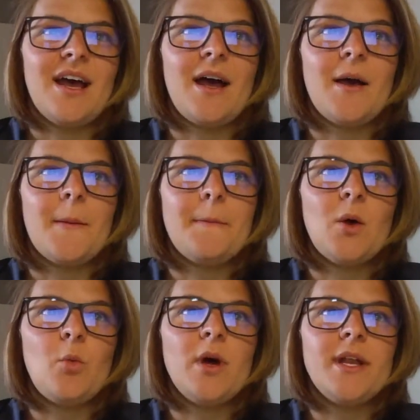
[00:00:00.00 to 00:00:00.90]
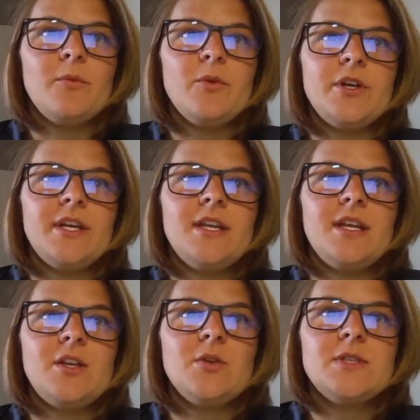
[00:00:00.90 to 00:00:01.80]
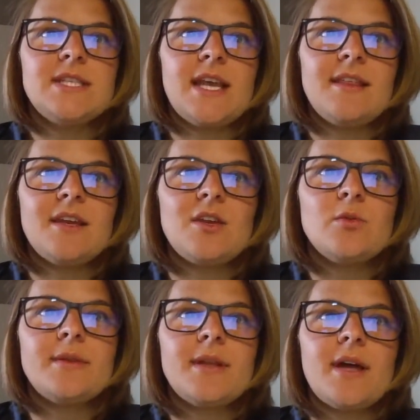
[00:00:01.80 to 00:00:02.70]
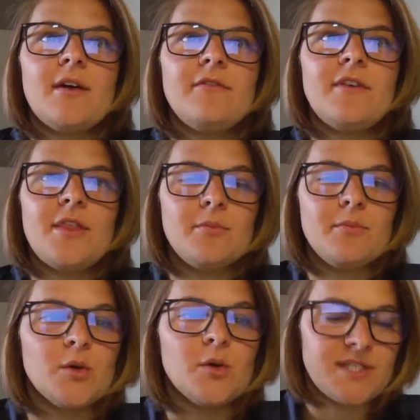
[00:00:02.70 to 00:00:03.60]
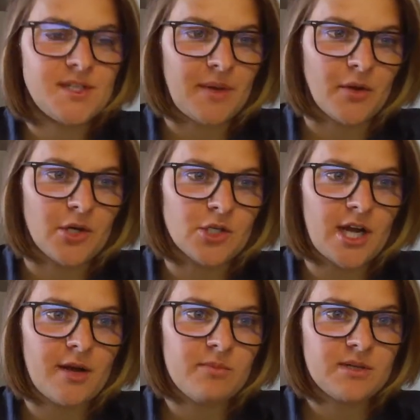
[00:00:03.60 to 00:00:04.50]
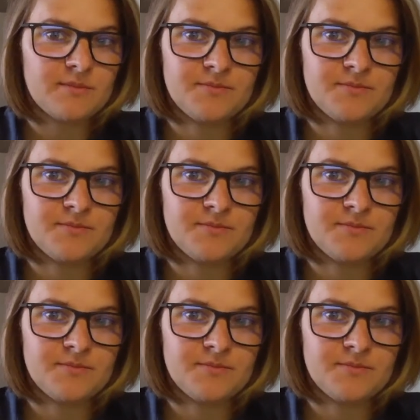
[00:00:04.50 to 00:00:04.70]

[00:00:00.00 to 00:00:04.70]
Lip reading: What would you say that you love the most about your job?